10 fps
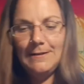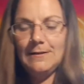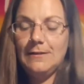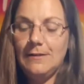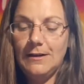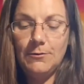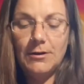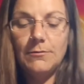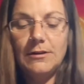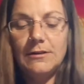Okay, we're going to
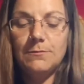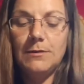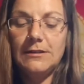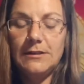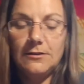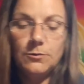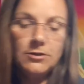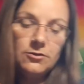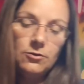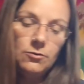read this blessings. Once
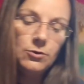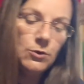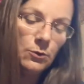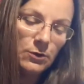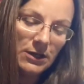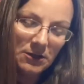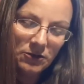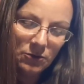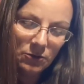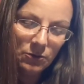you tune in
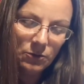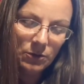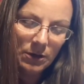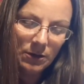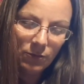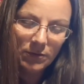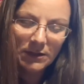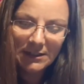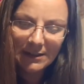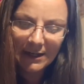to release
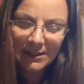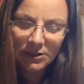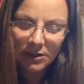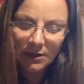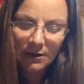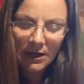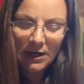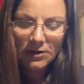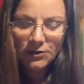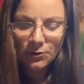that conditioning,
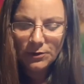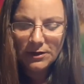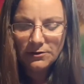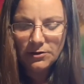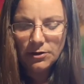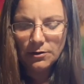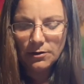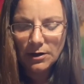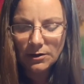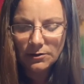tune into your
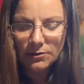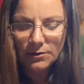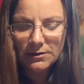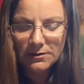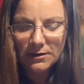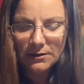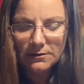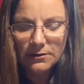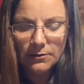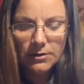gut, your instincts,
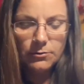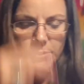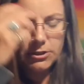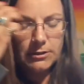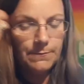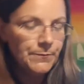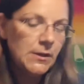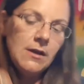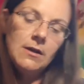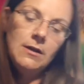your intuition,
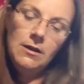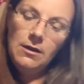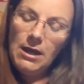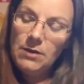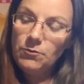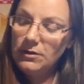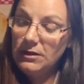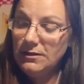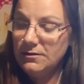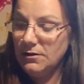and
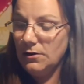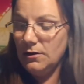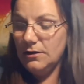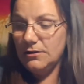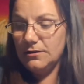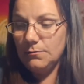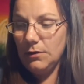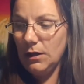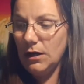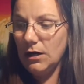release all this
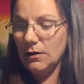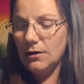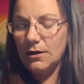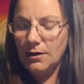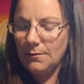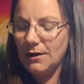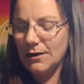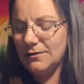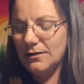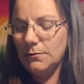blog. I'm not going to
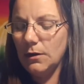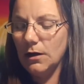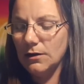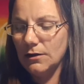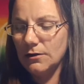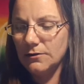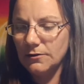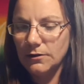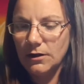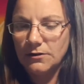say blog enough because there's a
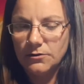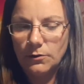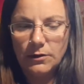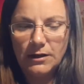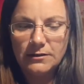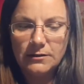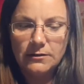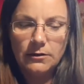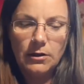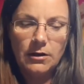lot of soul lessons.
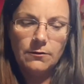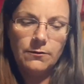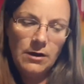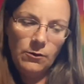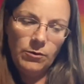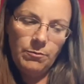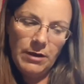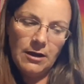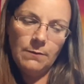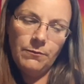We pick
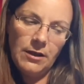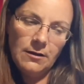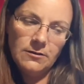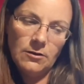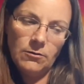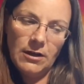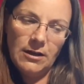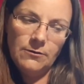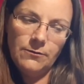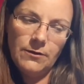up things in our
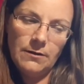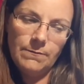life that